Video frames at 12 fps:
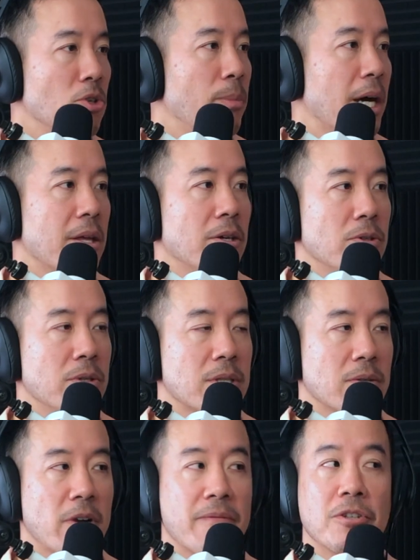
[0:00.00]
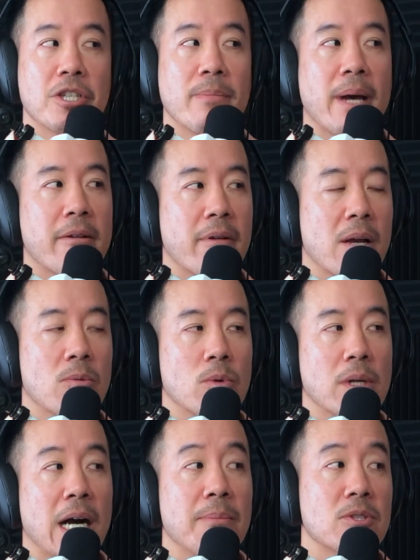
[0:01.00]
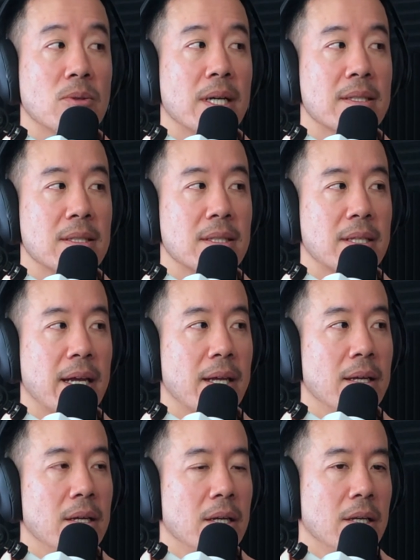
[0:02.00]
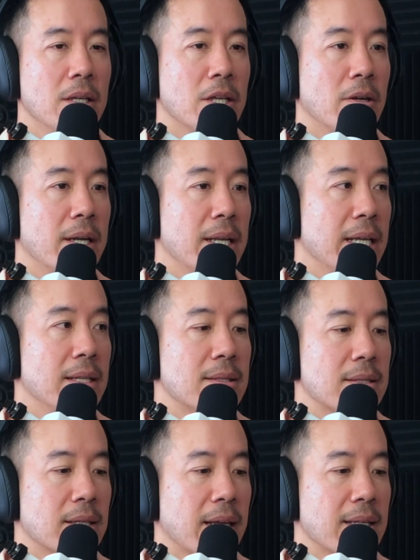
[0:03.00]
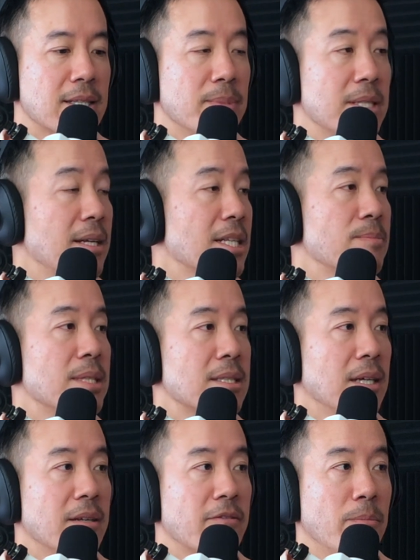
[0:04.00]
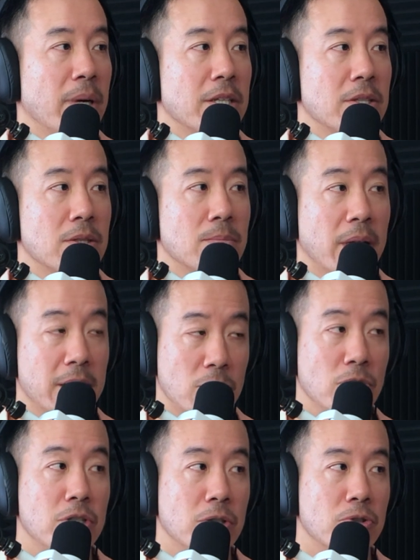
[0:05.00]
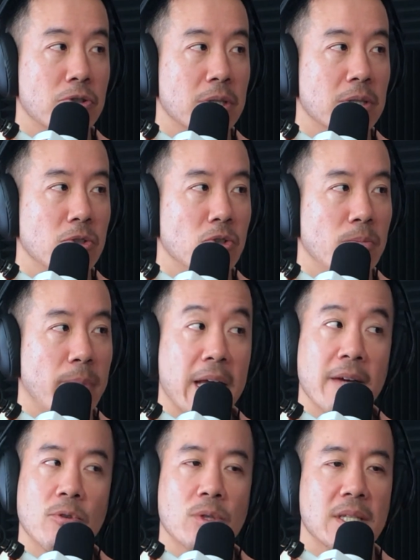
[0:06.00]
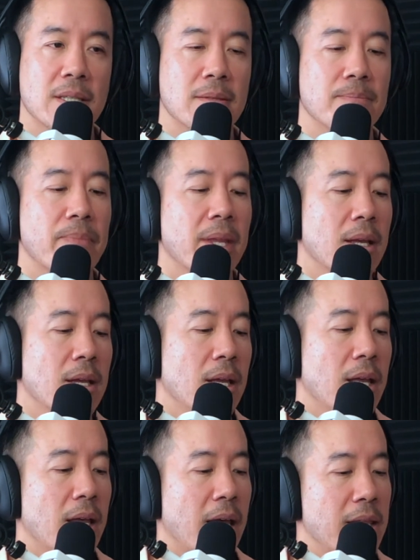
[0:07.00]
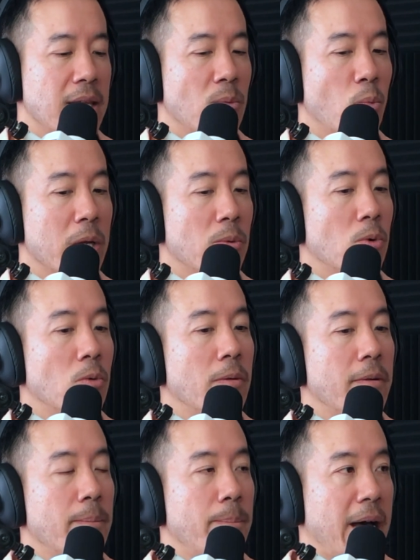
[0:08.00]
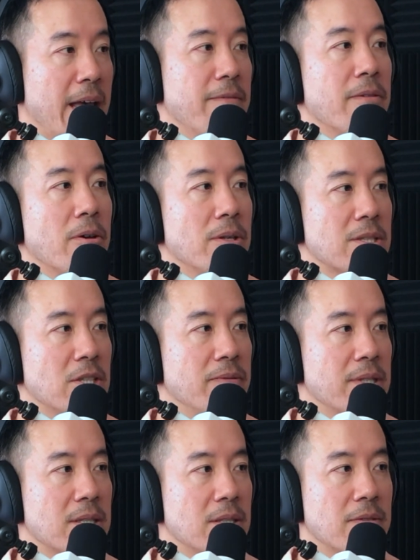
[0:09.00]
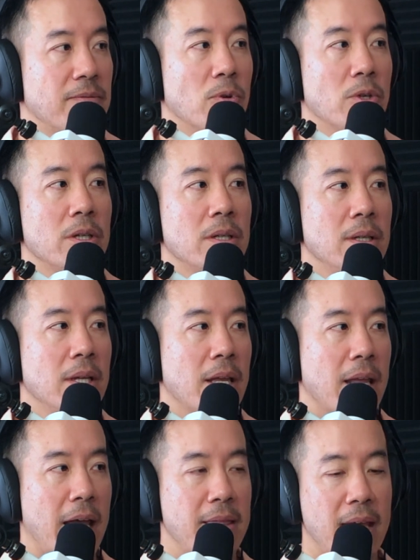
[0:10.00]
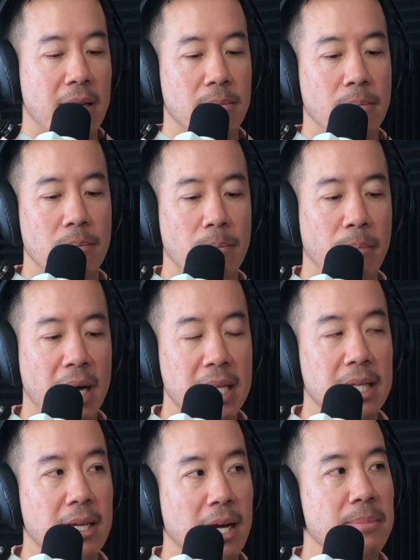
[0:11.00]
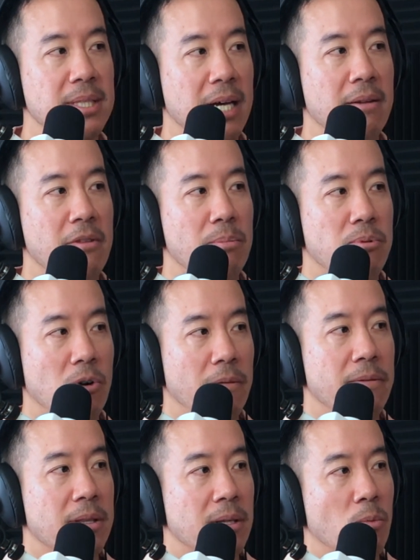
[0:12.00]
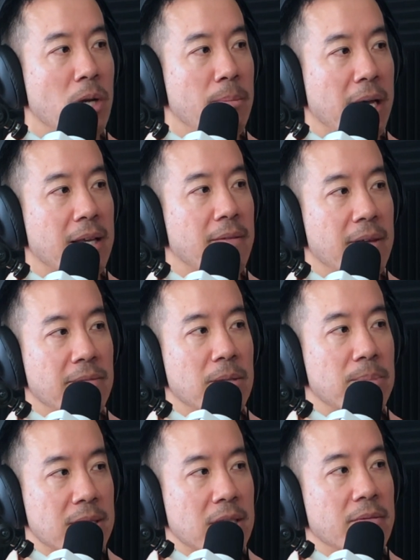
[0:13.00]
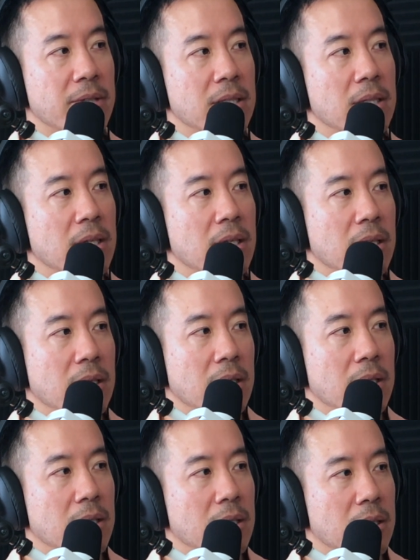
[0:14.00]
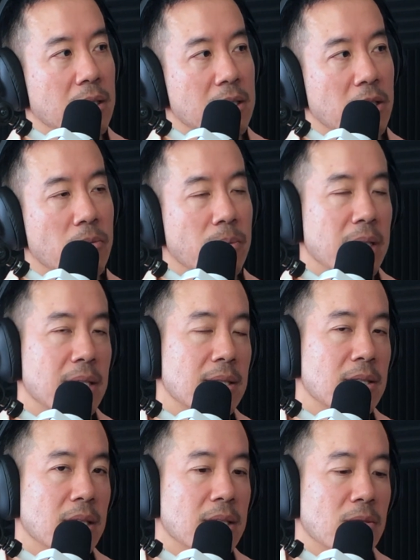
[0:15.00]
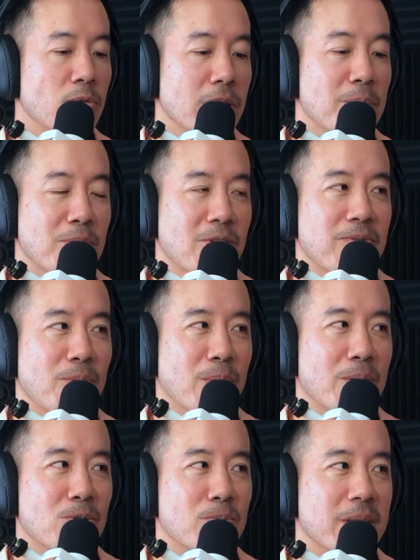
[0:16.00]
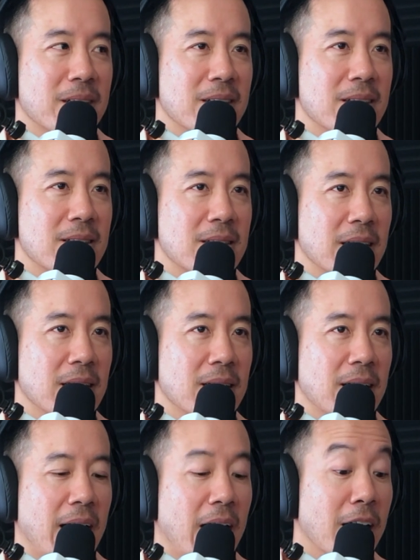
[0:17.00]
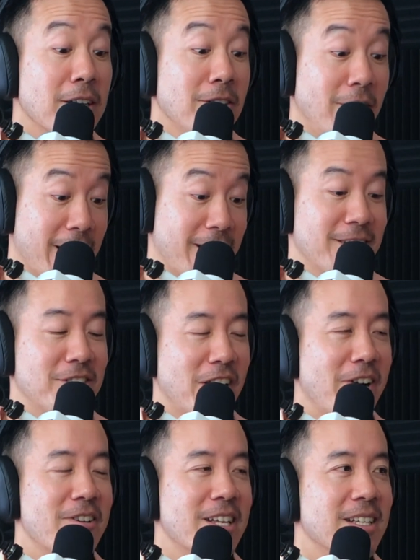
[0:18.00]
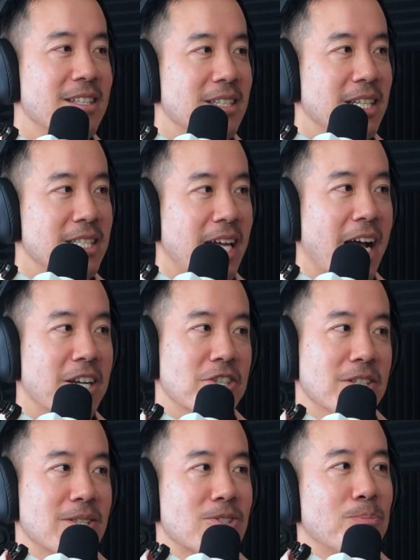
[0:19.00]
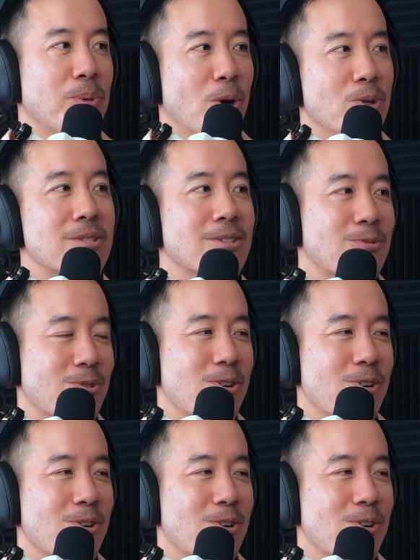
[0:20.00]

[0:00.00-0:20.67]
single mother who's a refugee background will come to us and say, I need to get some assessments done for my 2 children who may have autism. And then we will pay for those services for her. And that money comes out of the profit that we make, 50% of it. Yeah. So it's a really beautiful model because unlike charities, it's actually supposed to